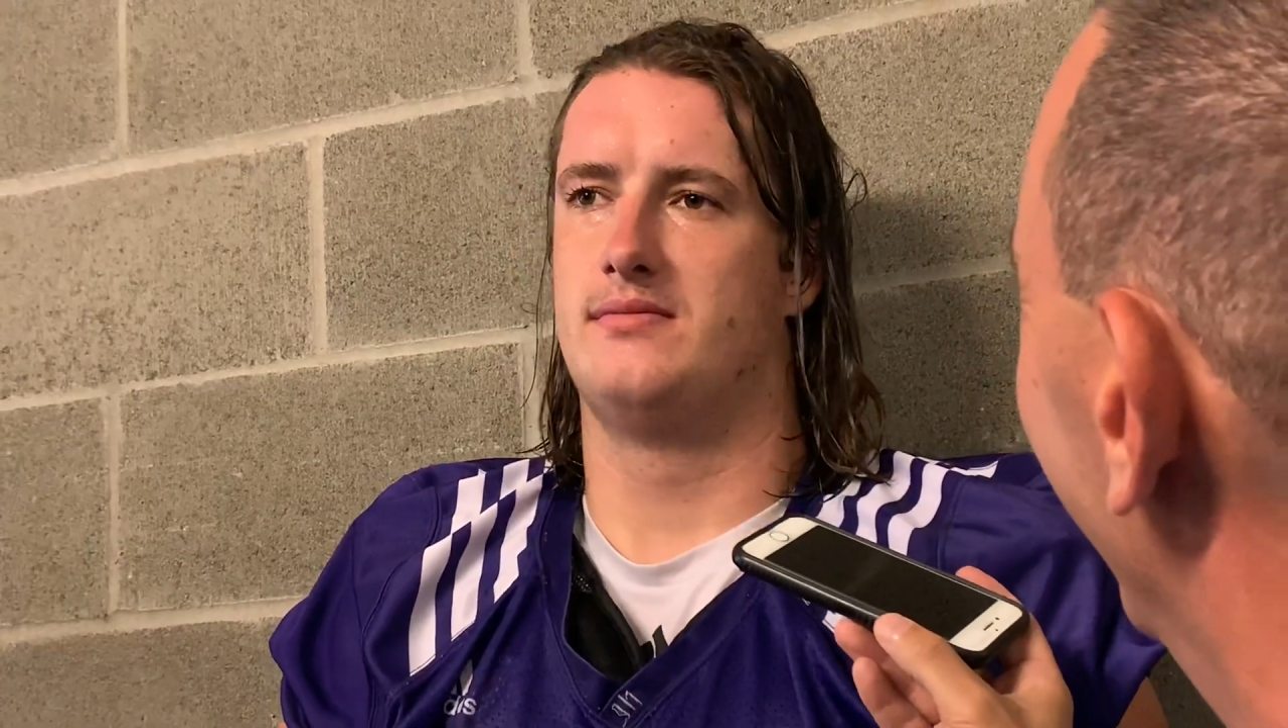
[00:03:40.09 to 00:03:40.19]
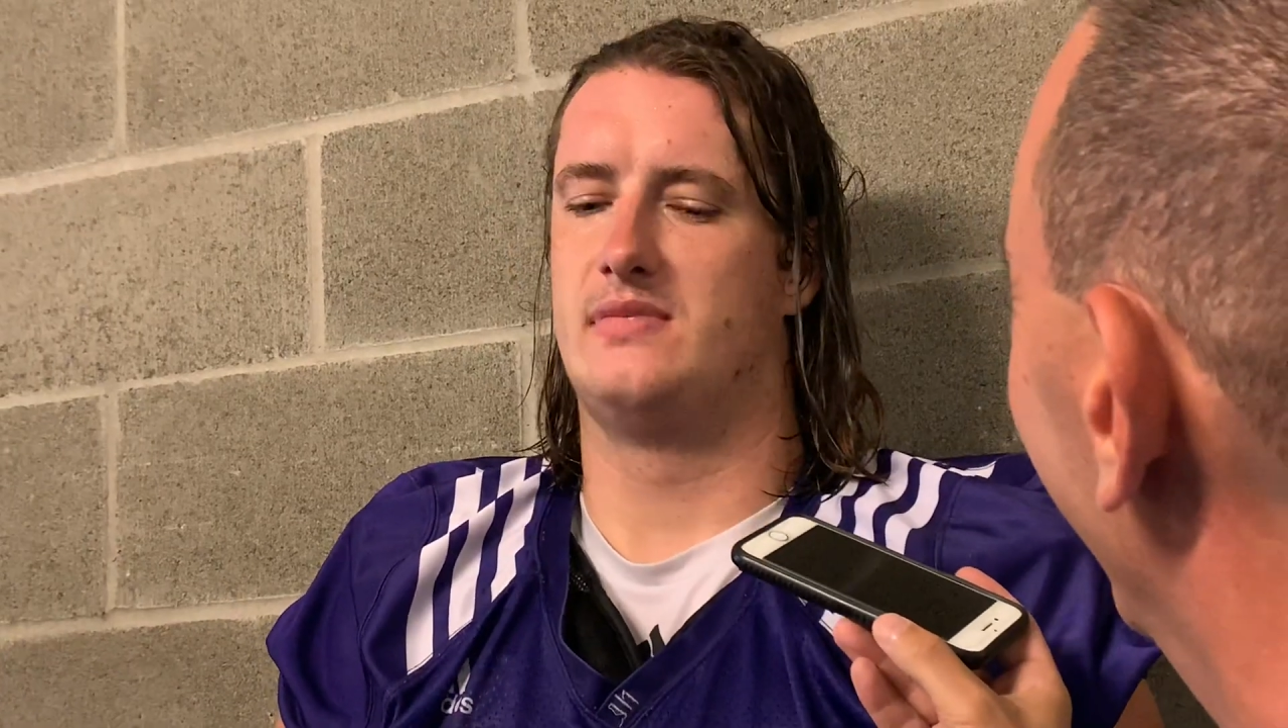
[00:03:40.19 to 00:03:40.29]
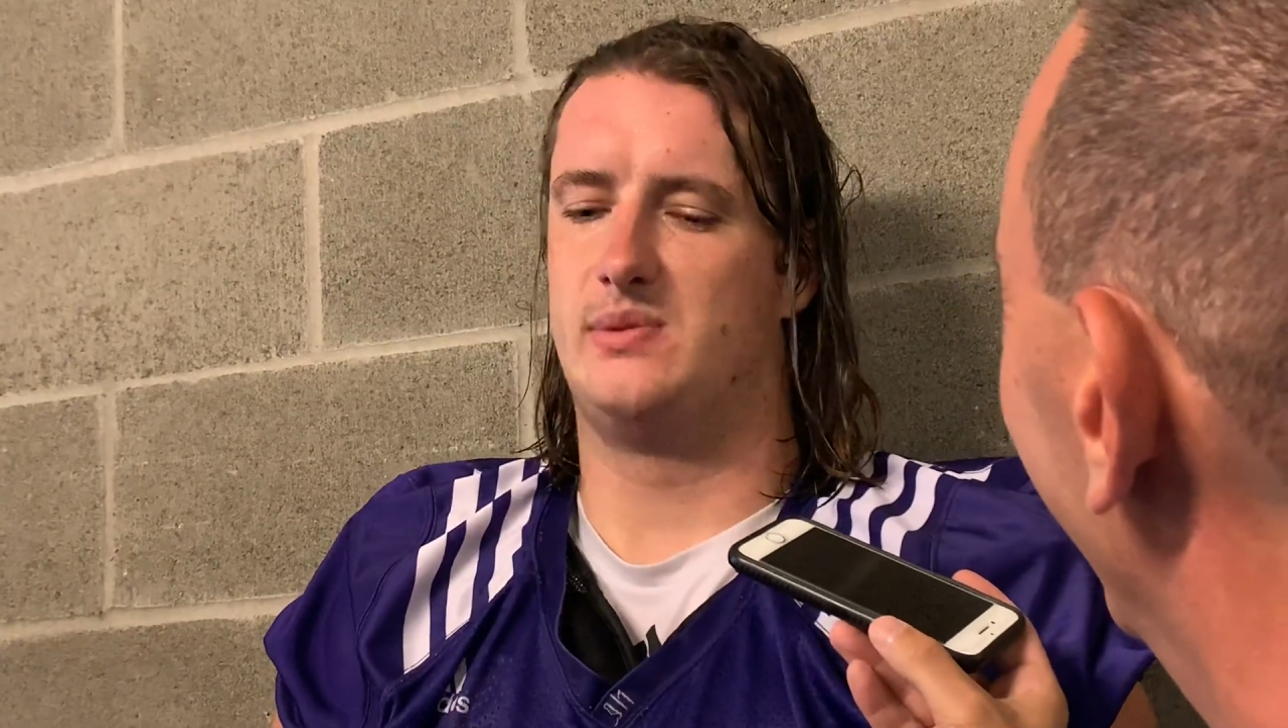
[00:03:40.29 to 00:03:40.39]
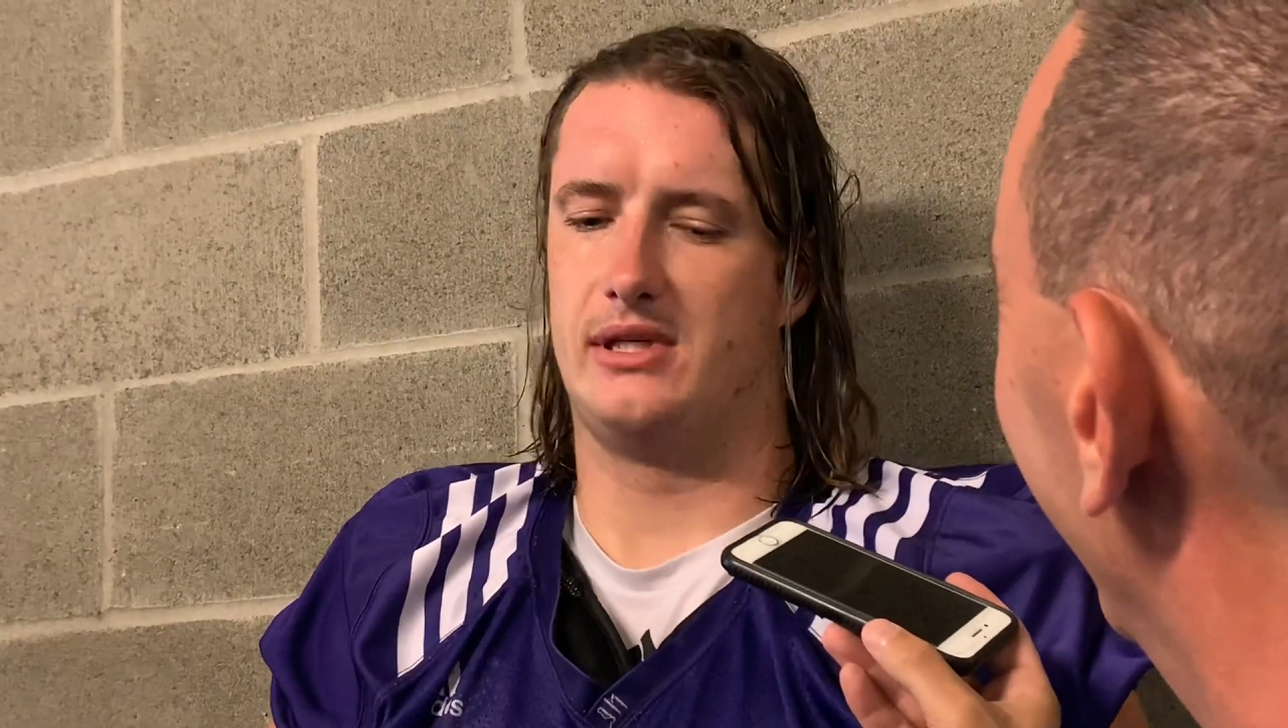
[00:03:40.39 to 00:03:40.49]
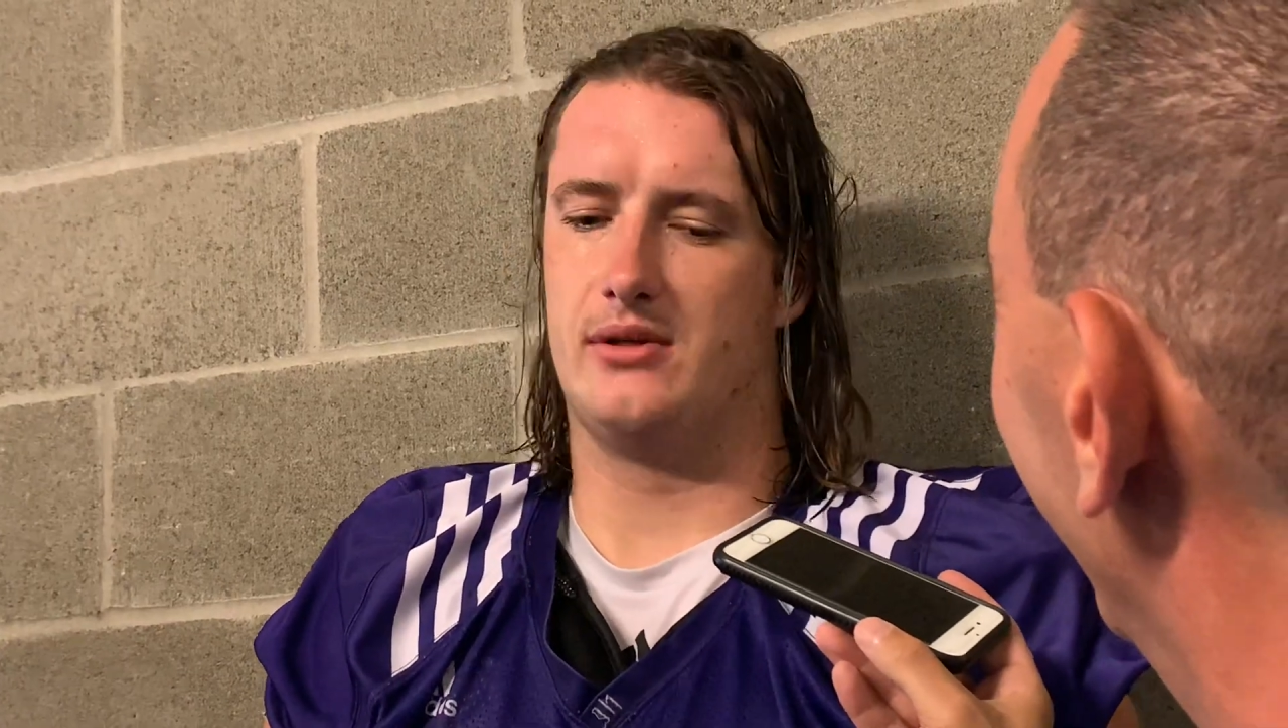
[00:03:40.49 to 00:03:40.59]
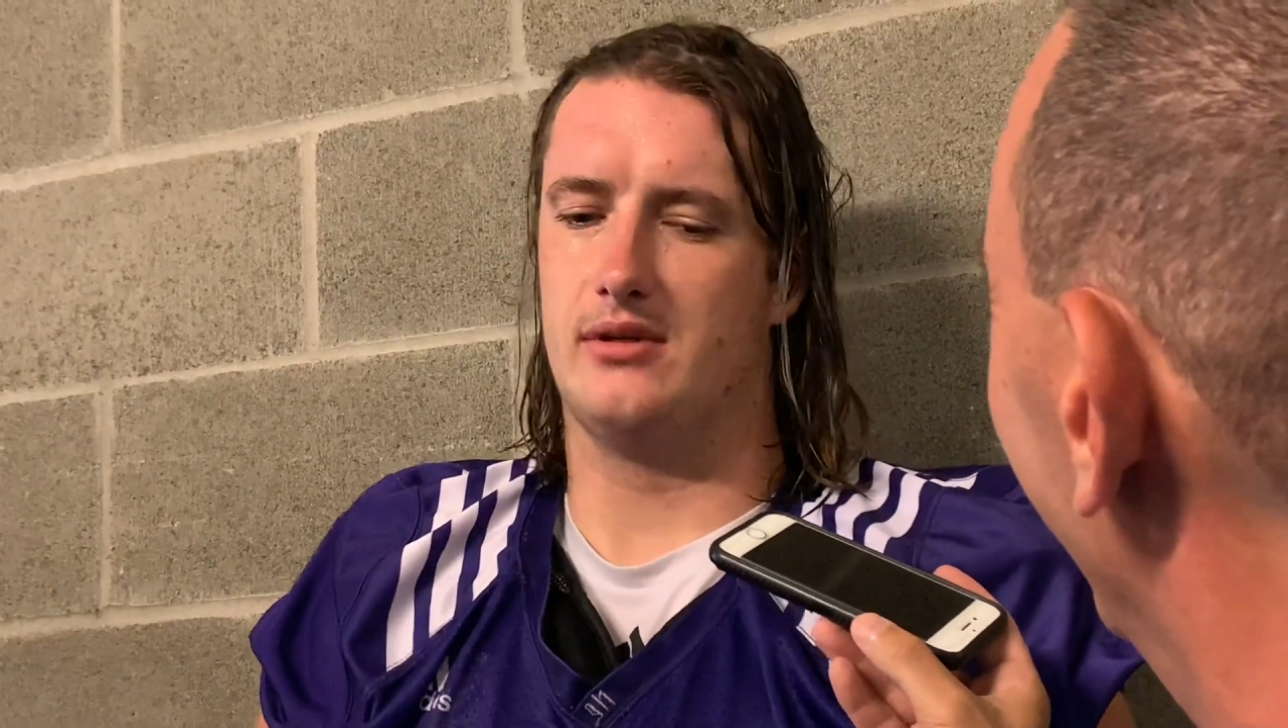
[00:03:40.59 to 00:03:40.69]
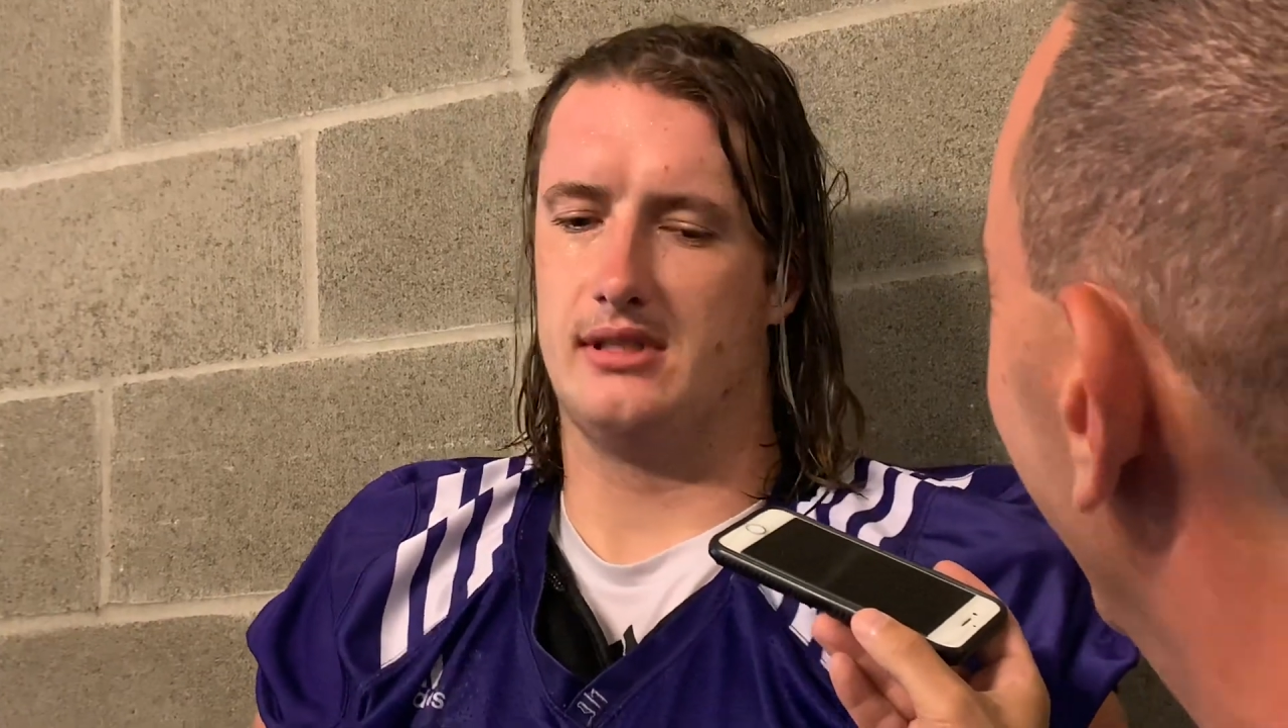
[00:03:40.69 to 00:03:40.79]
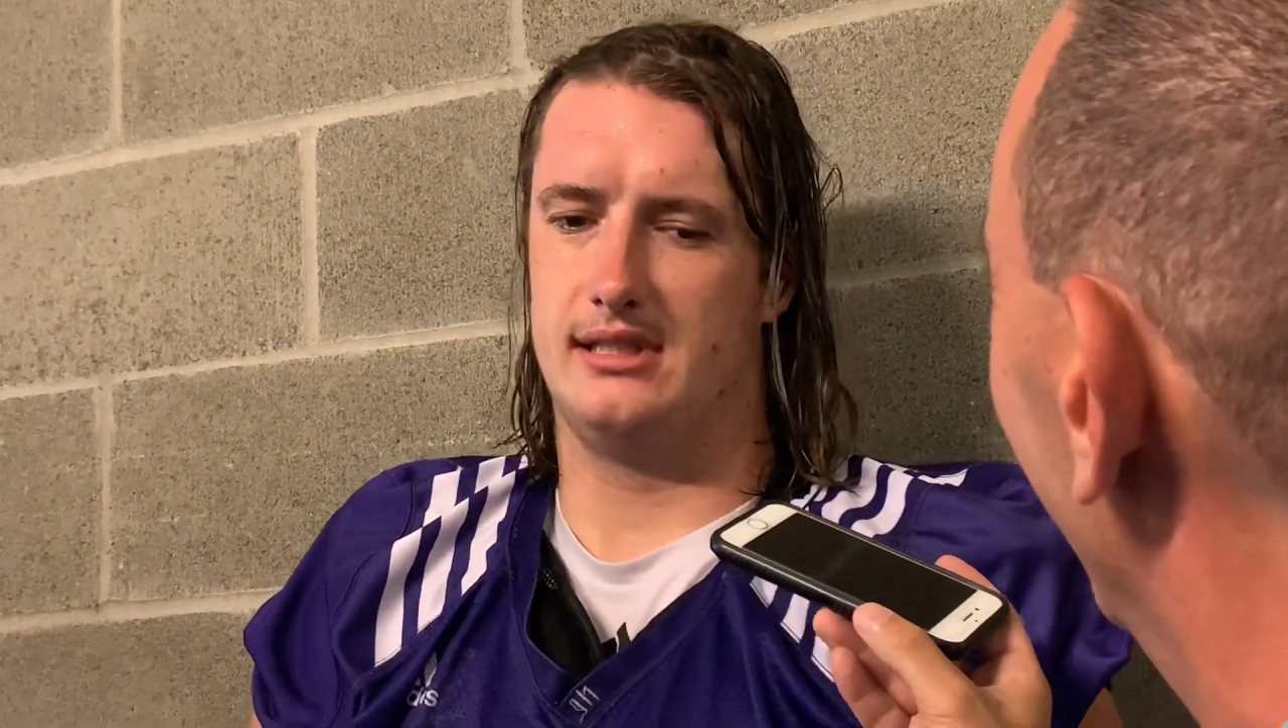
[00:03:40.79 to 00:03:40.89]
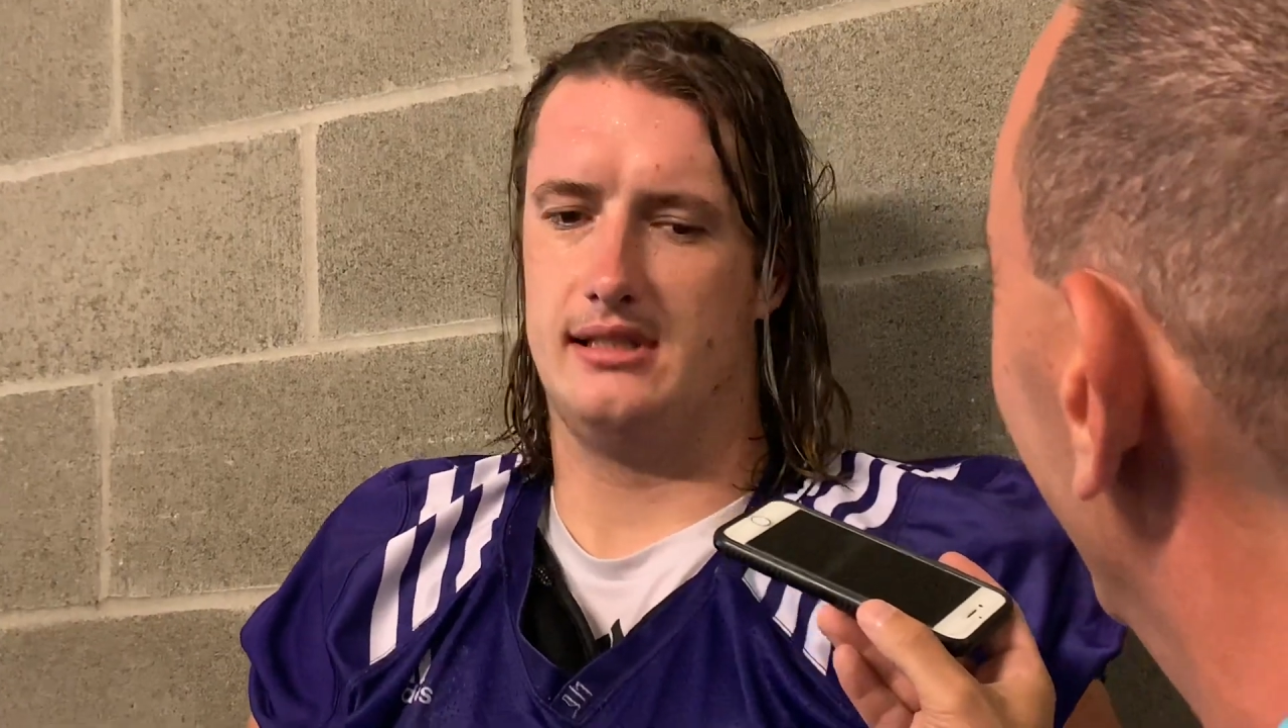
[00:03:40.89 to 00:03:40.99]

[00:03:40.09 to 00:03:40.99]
it's been cool to see